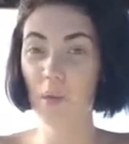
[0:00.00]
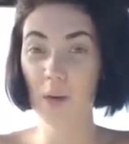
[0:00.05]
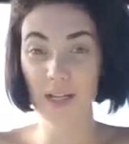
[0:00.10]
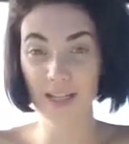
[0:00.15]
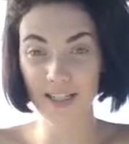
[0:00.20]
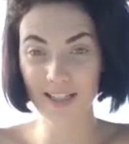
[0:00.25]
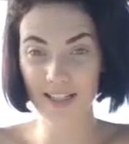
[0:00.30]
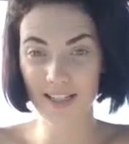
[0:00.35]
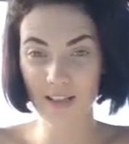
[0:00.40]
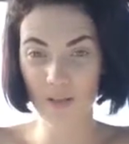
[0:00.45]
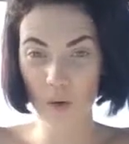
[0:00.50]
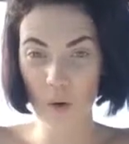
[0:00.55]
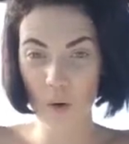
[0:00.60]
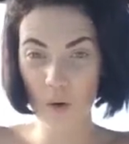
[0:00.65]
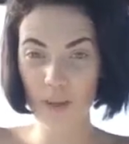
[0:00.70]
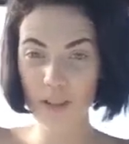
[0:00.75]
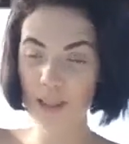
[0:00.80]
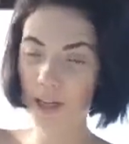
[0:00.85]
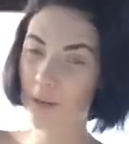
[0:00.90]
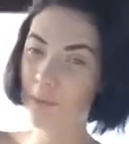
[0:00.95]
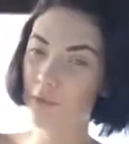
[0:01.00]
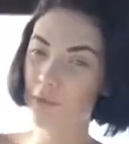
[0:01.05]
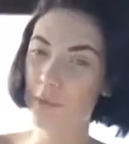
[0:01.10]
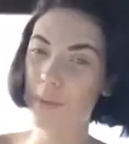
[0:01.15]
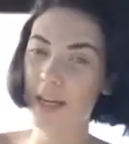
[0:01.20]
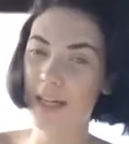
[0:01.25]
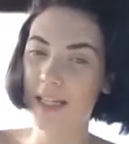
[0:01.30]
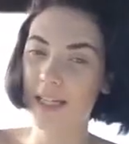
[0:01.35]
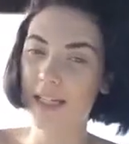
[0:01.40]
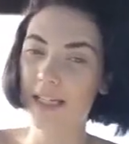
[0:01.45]
twenty years old and I'm from
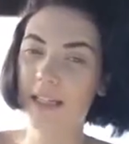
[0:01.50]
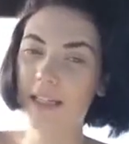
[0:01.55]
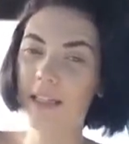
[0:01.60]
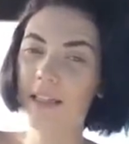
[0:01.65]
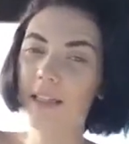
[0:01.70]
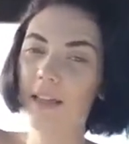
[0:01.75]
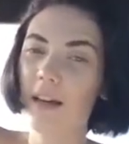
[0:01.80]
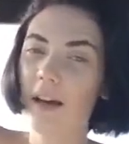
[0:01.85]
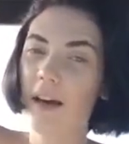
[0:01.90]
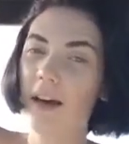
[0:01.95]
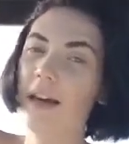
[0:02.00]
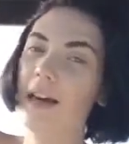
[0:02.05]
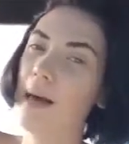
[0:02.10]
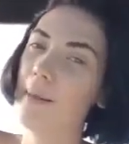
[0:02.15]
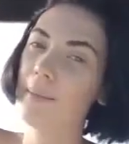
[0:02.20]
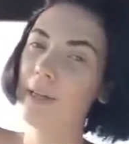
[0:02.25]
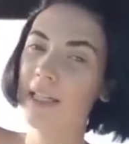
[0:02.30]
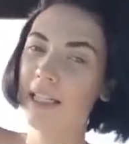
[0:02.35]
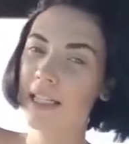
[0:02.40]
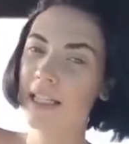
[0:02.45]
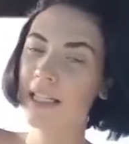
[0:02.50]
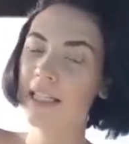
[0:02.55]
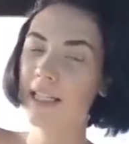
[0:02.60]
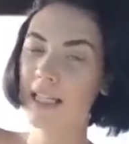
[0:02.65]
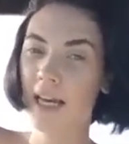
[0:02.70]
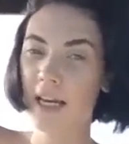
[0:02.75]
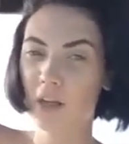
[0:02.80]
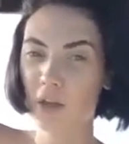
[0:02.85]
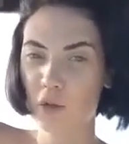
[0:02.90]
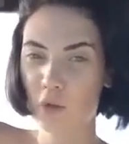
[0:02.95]
England. I am an
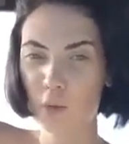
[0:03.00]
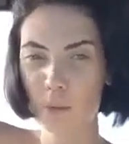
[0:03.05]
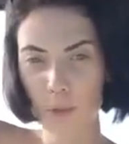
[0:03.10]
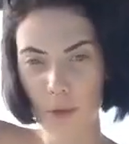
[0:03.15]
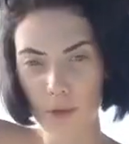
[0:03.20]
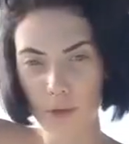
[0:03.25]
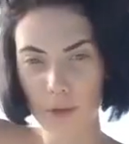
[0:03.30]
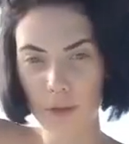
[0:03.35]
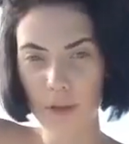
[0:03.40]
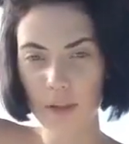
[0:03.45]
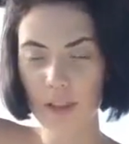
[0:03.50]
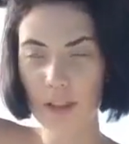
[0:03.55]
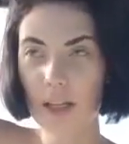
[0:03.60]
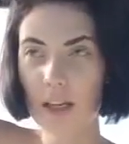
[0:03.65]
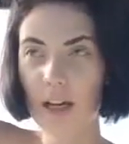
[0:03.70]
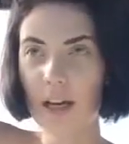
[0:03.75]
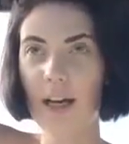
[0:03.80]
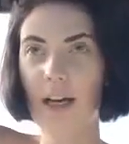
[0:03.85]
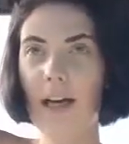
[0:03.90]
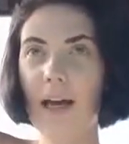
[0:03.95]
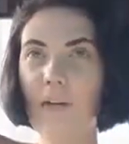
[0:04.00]
international model. I